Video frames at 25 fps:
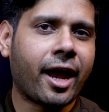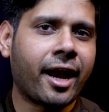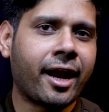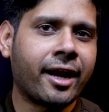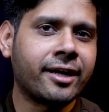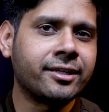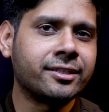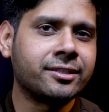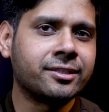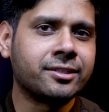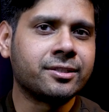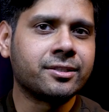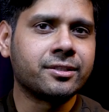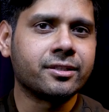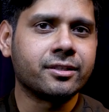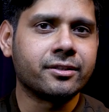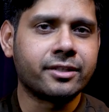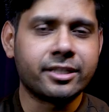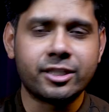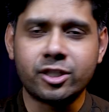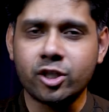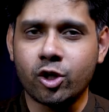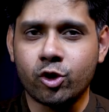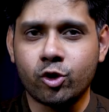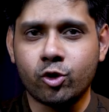and
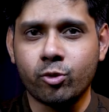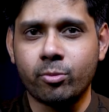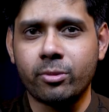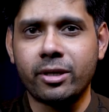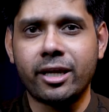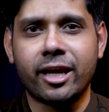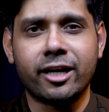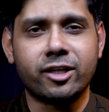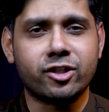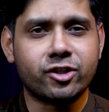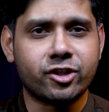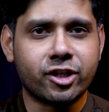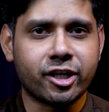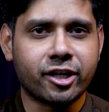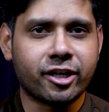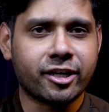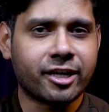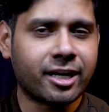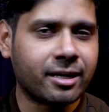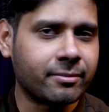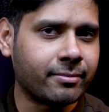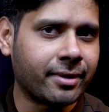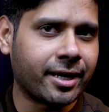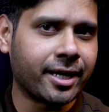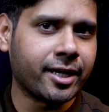reach out to me at
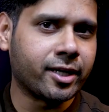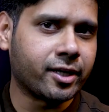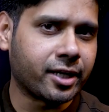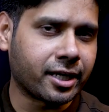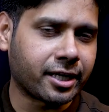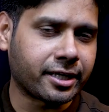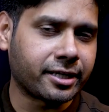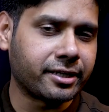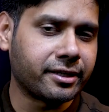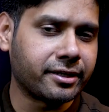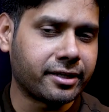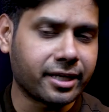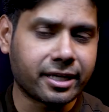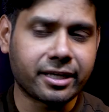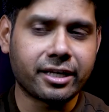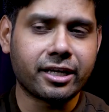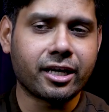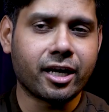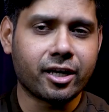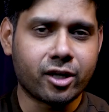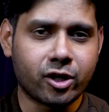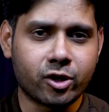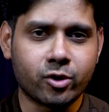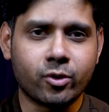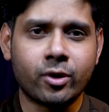
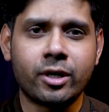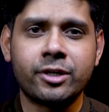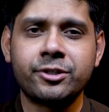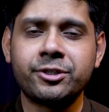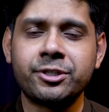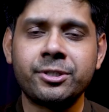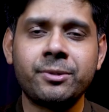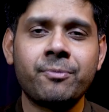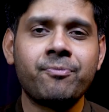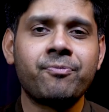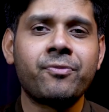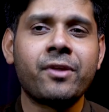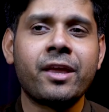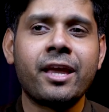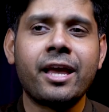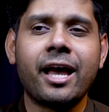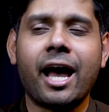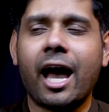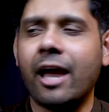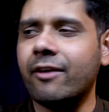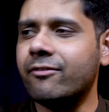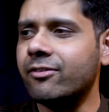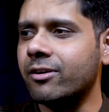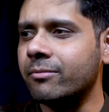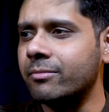shekhar@biotechnika.org.
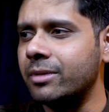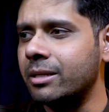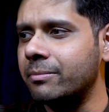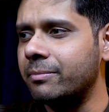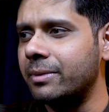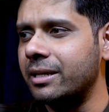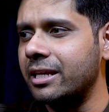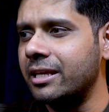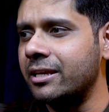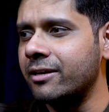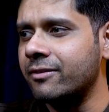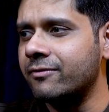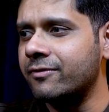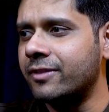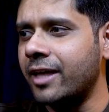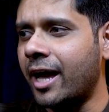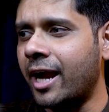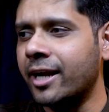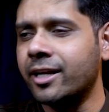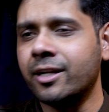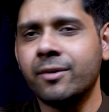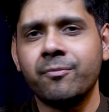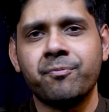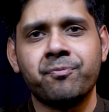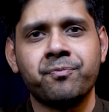I firmly believe
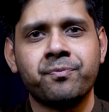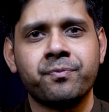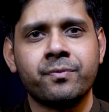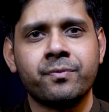that